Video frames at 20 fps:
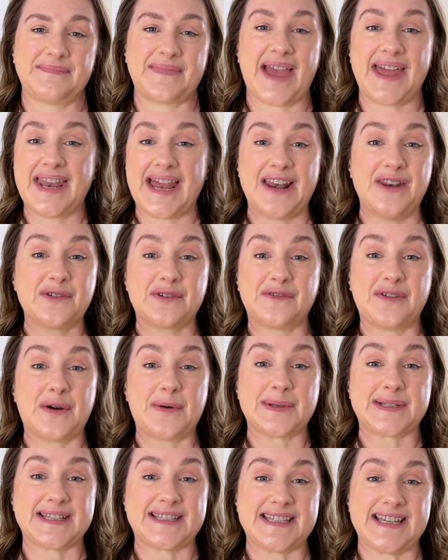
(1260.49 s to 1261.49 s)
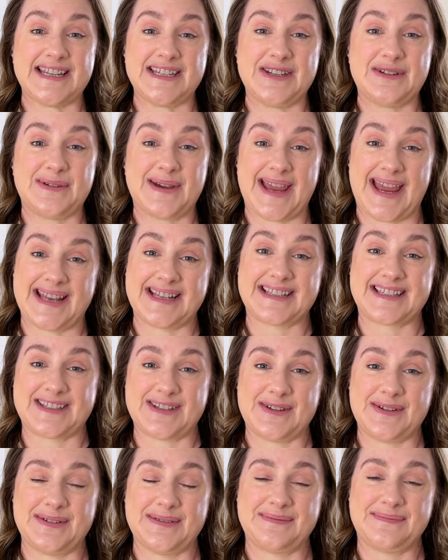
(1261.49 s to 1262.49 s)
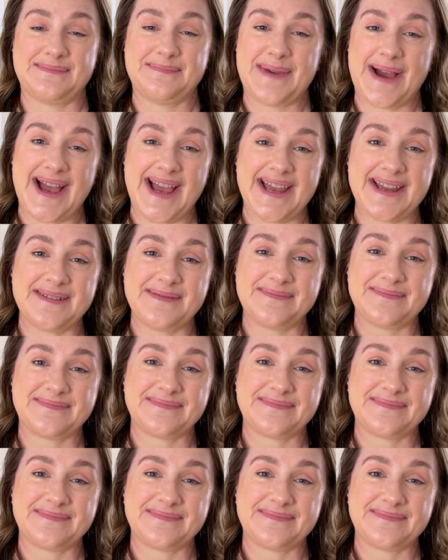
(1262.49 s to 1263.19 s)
And I look forward to seeing you again soon. Bye.